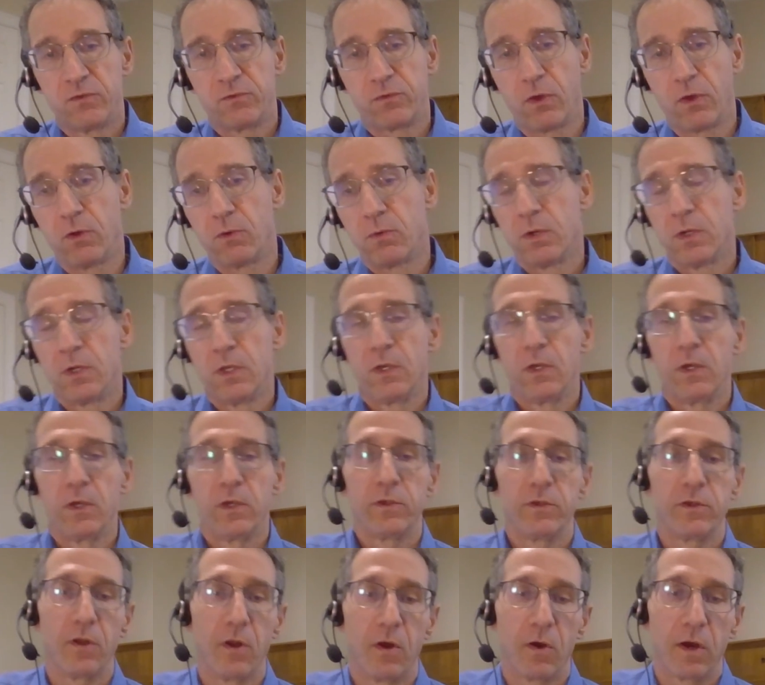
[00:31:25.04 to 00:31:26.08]
So,
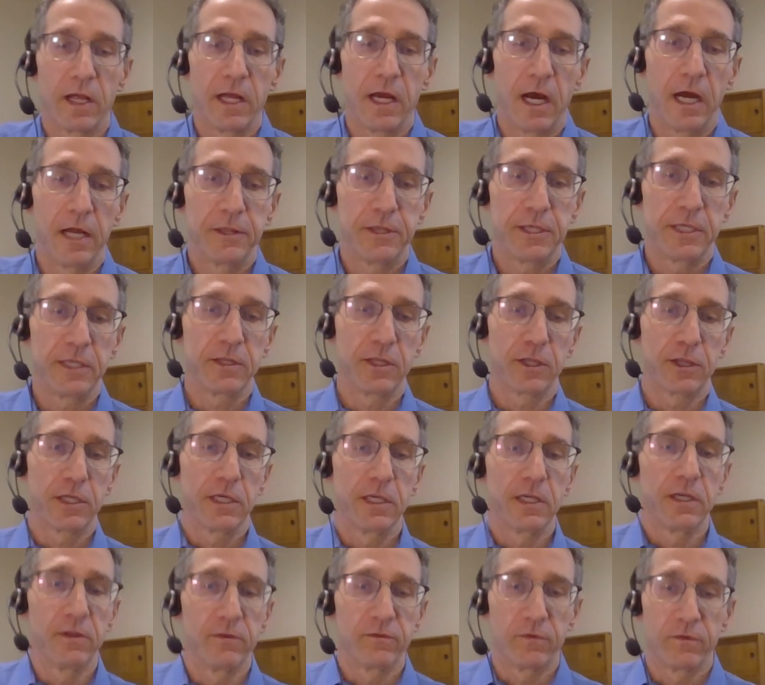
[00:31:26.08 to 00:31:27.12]
I think the
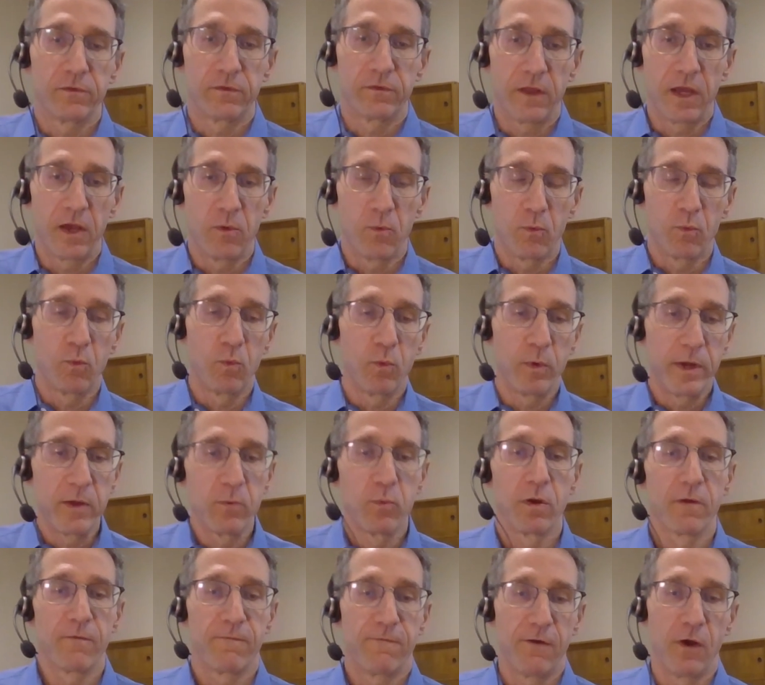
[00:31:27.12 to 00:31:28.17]
thing is that we
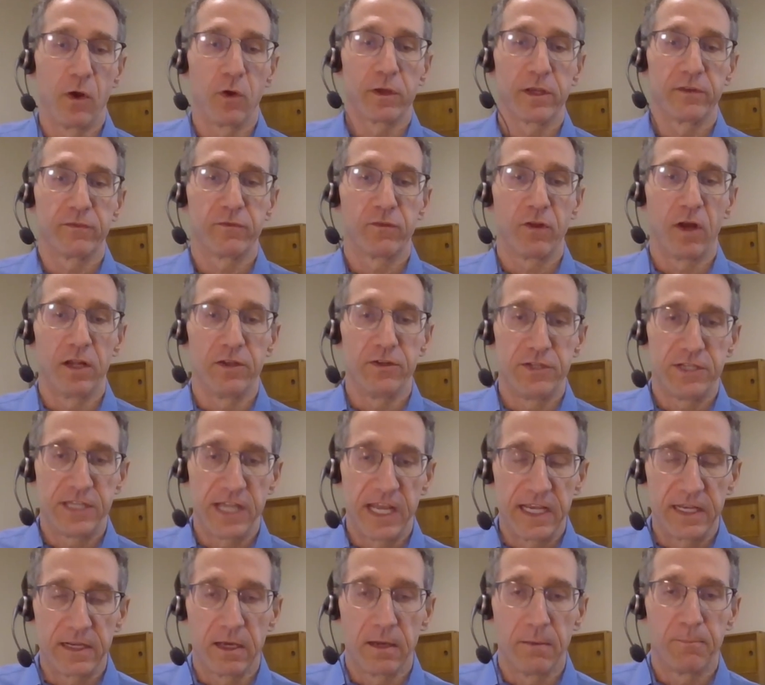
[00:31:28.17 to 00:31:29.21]
were focused on
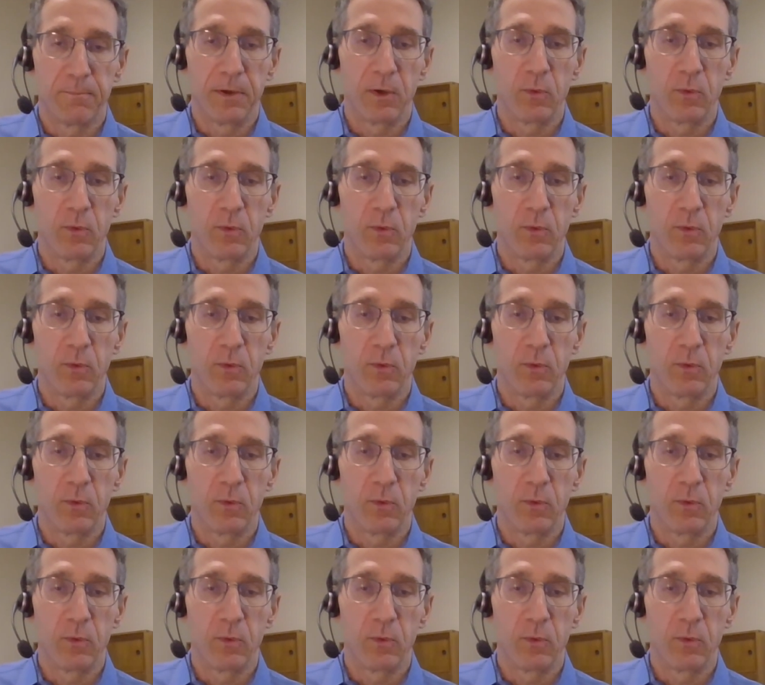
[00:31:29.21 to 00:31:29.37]
data,